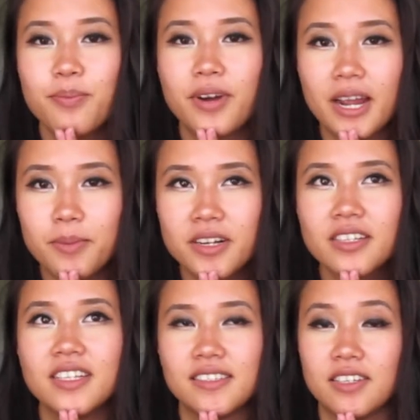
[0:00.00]

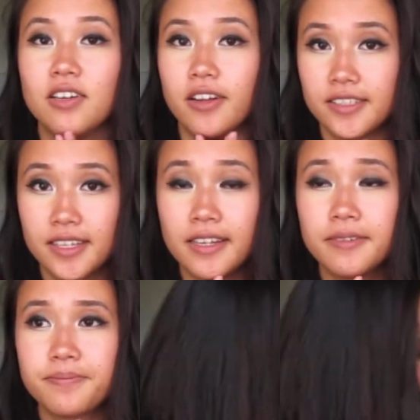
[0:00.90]
Primark is a godsend.
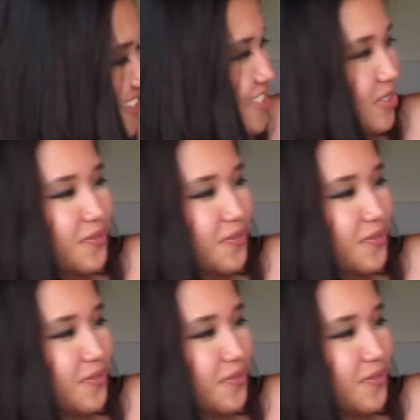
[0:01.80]
So